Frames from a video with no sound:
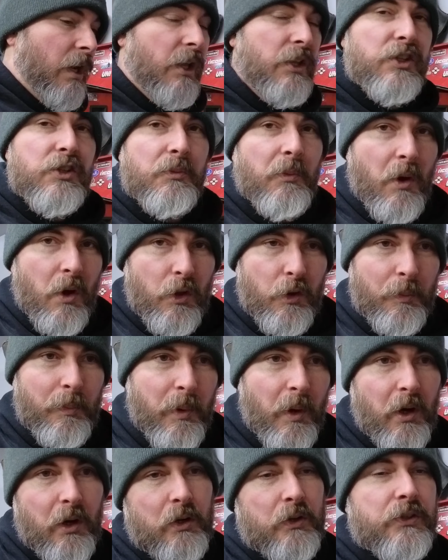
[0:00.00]
on smaller
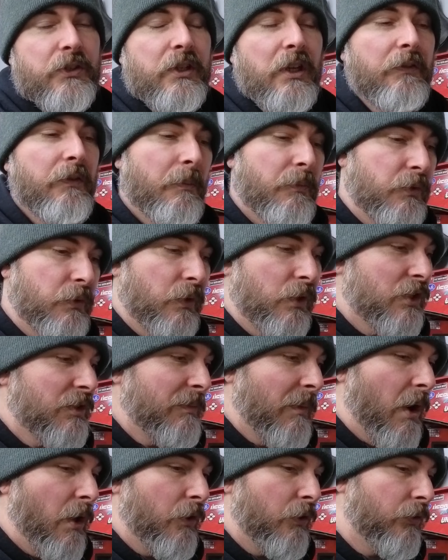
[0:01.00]
parts. If I'm doing
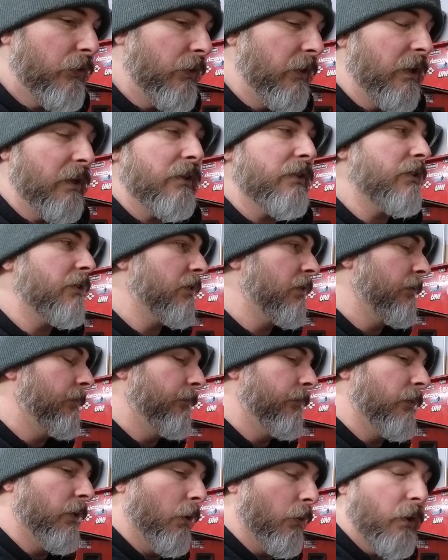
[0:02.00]
smaller things,
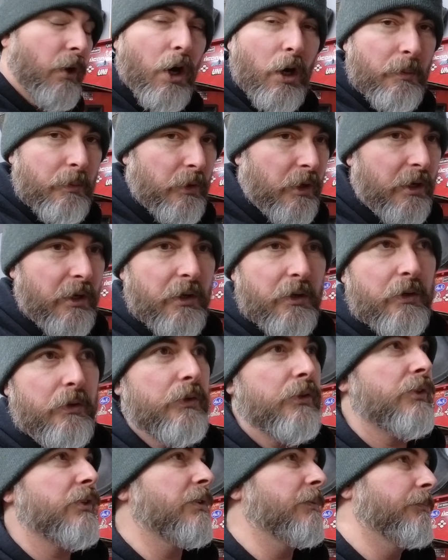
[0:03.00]

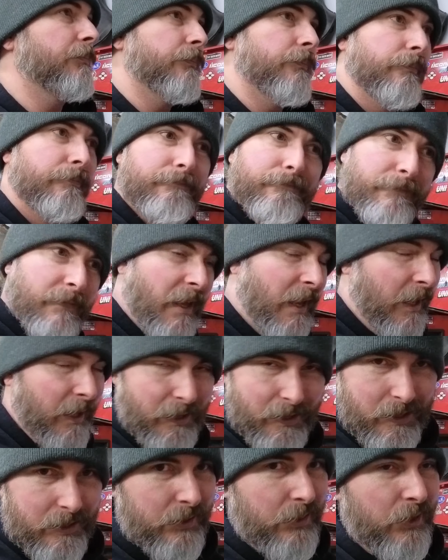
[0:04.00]
carburetors,
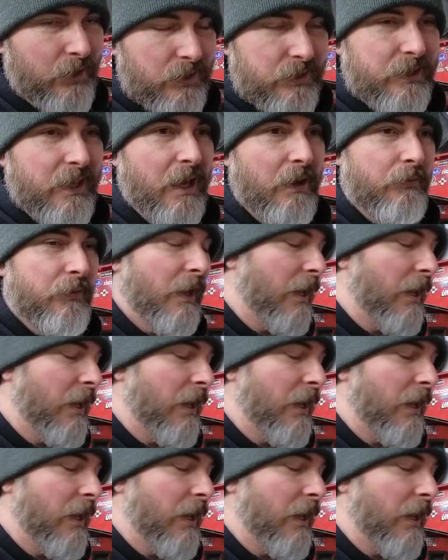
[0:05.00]
and things of